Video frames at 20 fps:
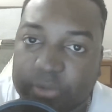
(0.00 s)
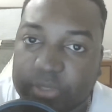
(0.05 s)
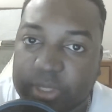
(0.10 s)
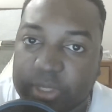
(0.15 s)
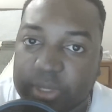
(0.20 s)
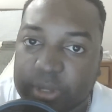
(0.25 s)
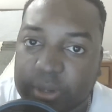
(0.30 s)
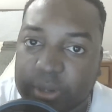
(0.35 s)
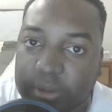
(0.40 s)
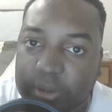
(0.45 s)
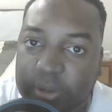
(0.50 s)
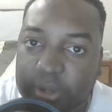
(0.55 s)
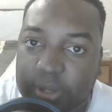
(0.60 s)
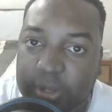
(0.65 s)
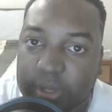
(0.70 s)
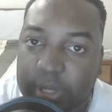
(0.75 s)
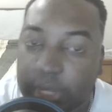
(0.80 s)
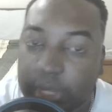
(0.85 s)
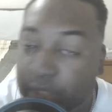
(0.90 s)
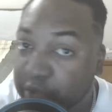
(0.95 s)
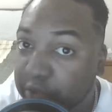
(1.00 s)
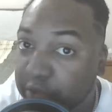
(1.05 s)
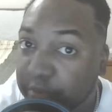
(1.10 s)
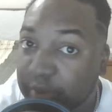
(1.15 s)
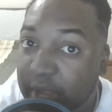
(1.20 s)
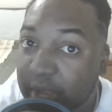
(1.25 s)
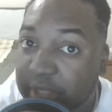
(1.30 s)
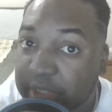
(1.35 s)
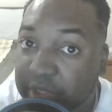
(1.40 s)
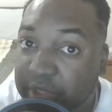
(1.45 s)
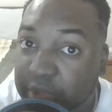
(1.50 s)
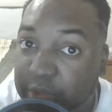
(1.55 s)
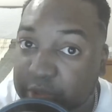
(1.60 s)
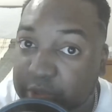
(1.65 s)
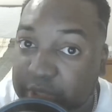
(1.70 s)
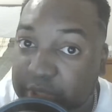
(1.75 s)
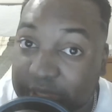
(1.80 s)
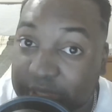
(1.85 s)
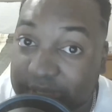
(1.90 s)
there and do prostitution and